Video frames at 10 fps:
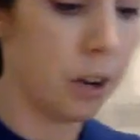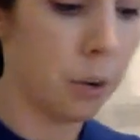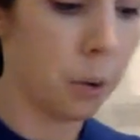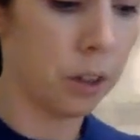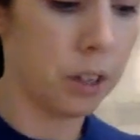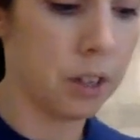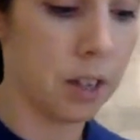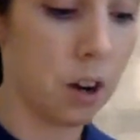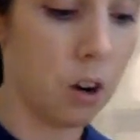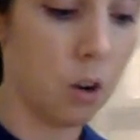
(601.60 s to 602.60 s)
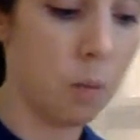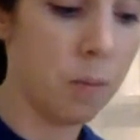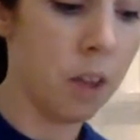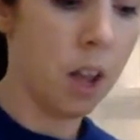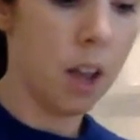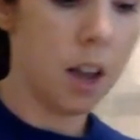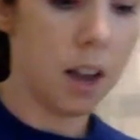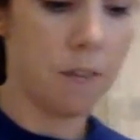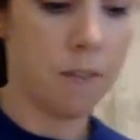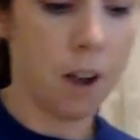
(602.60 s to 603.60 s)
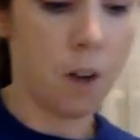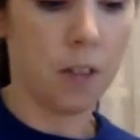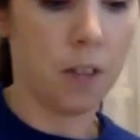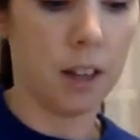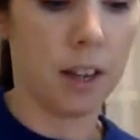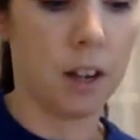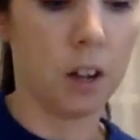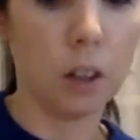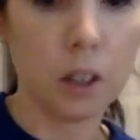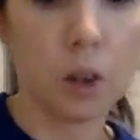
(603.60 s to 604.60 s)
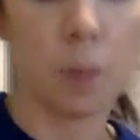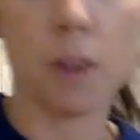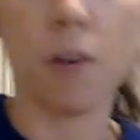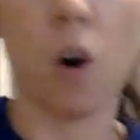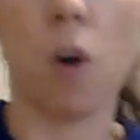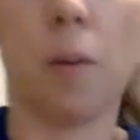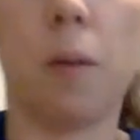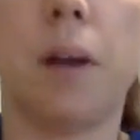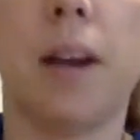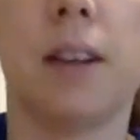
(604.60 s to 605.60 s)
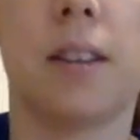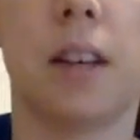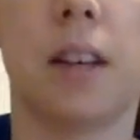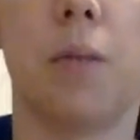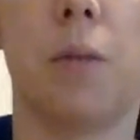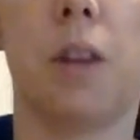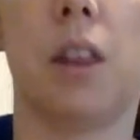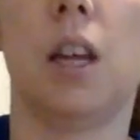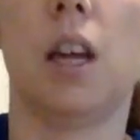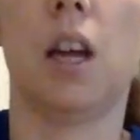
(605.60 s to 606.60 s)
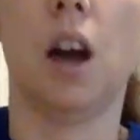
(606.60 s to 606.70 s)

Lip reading: New Orleans at home. And I found that like a little bit of almond paste in with the